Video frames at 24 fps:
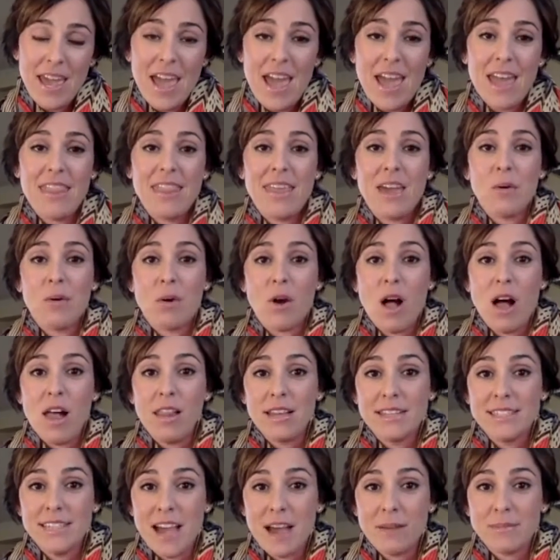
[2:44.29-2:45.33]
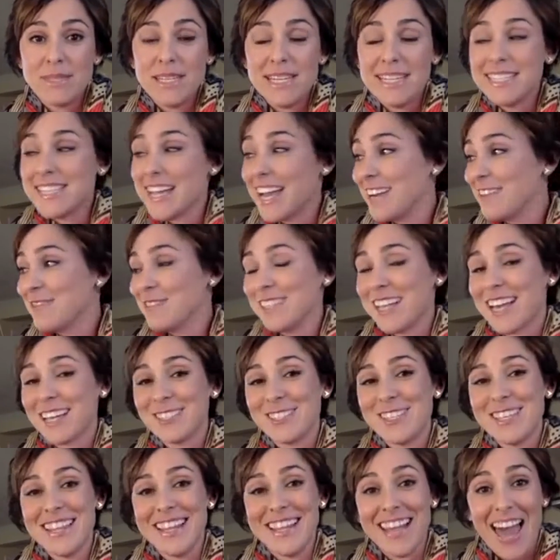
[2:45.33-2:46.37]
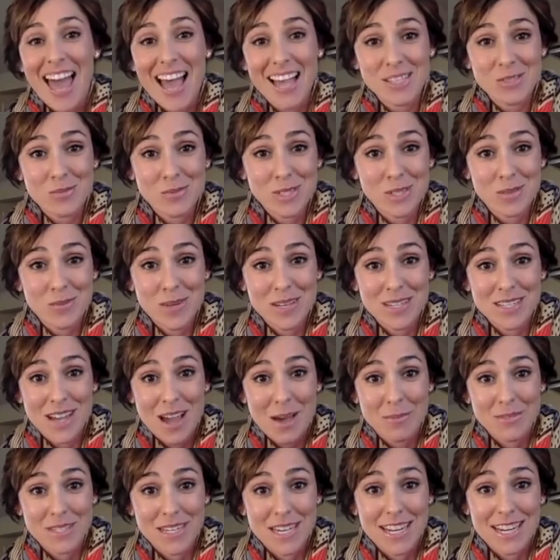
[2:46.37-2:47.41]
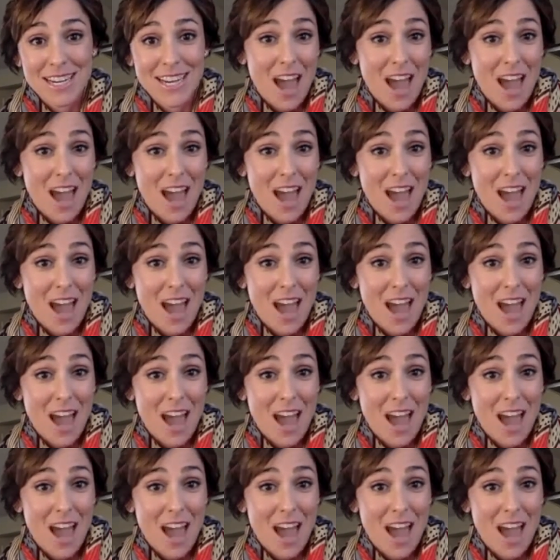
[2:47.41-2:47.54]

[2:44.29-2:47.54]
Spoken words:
And they were all adopted. Titan was actually the last one to be adopted,